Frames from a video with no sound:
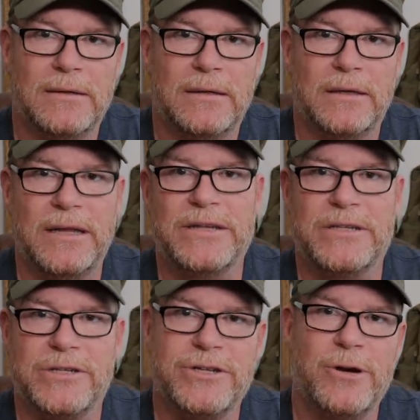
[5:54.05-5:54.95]
Unless
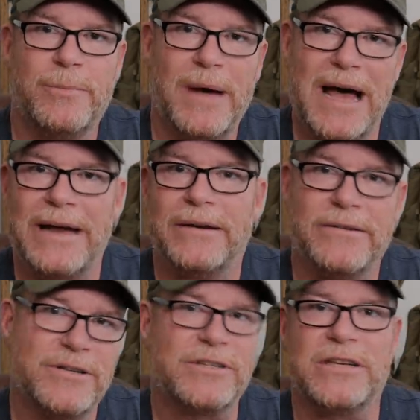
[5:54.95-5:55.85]
it's Joe Biden
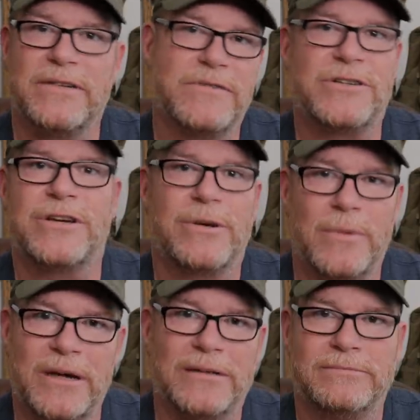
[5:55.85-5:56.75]
who just gives his shit
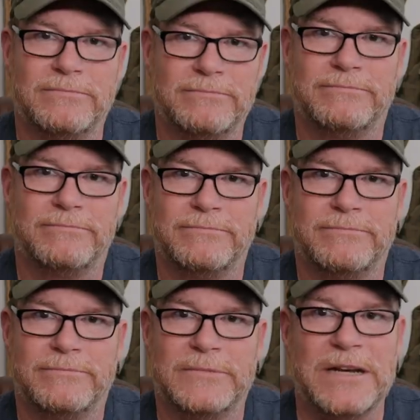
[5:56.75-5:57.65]
away.
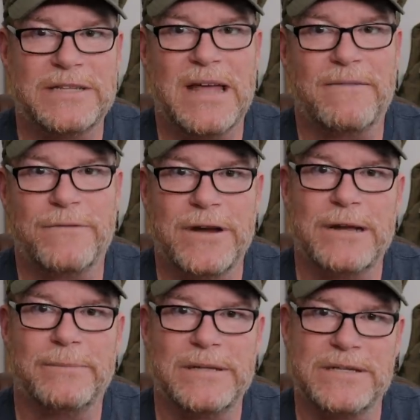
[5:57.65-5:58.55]
And it's not
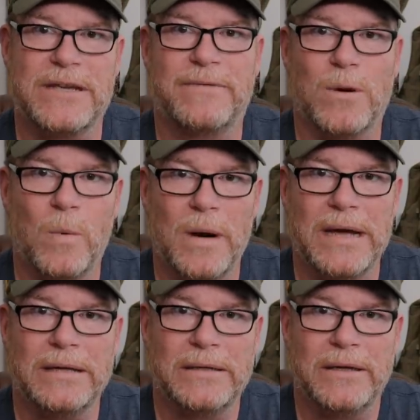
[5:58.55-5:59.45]
freedom he's giving
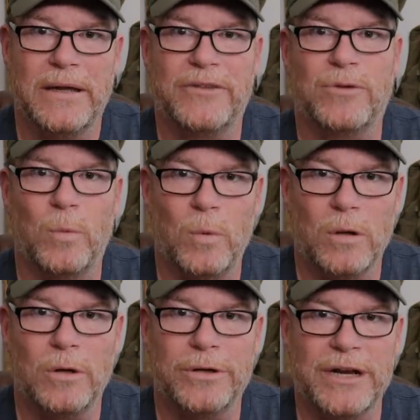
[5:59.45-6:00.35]
away. It's the
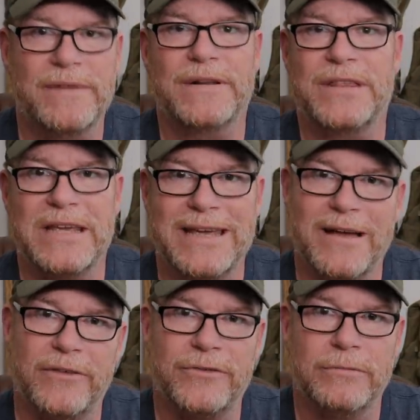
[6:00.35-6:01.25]
world and everything
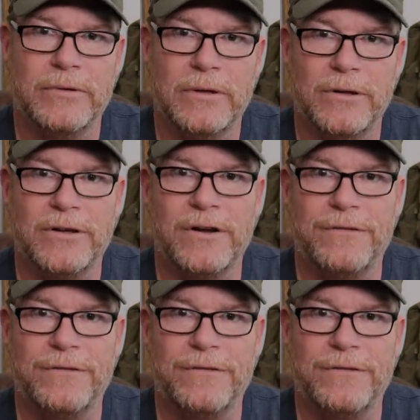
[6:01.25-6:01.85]
else. Look at our